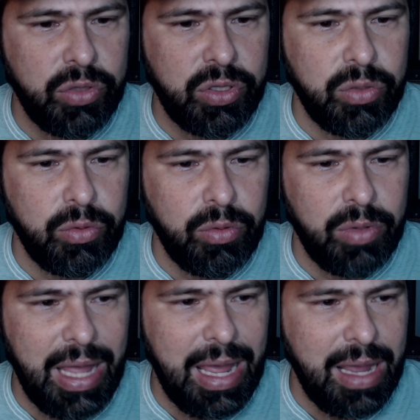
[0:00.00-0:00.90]
do
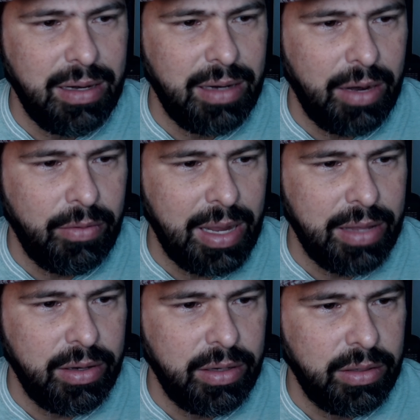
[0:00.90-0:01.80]
that. I'd
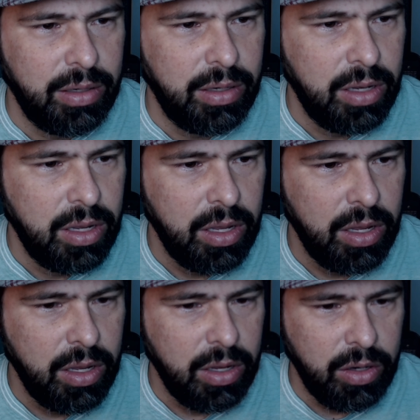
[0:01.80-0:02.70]
rather
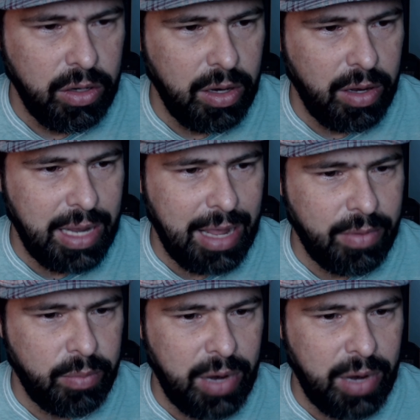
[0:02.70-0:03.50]
not have a